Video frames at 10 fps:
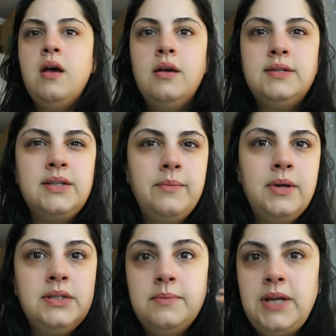
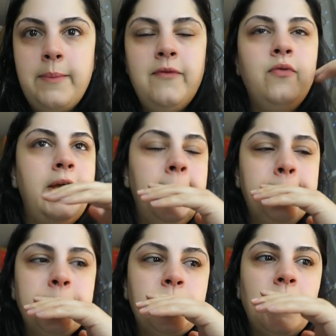some, some type of
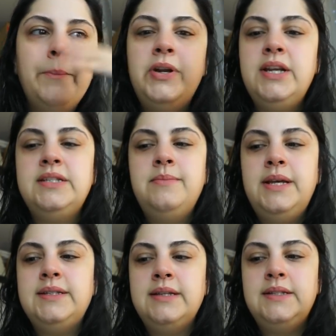way but it doesn't
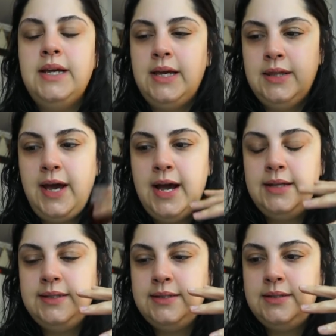make sense. Like,
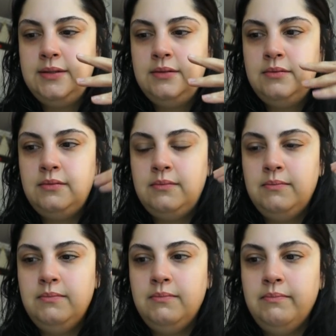that's
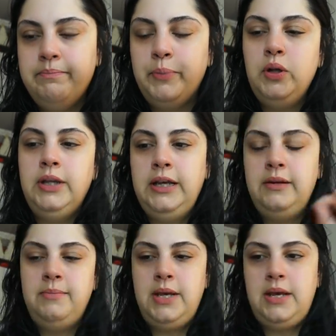
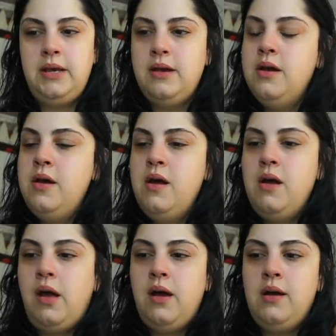bullied me
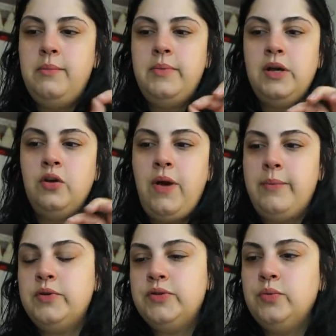um,
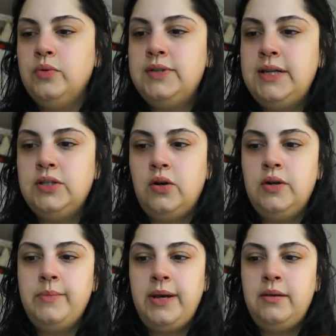grammar school saying
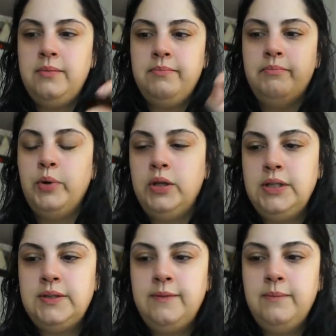sorry to my
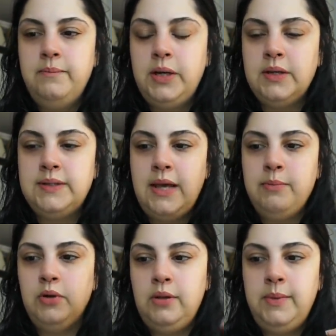bullies because they
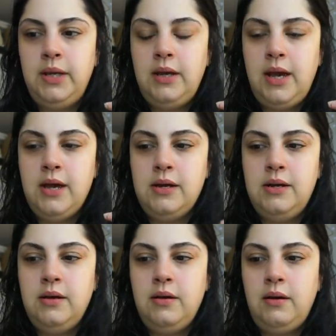bully me and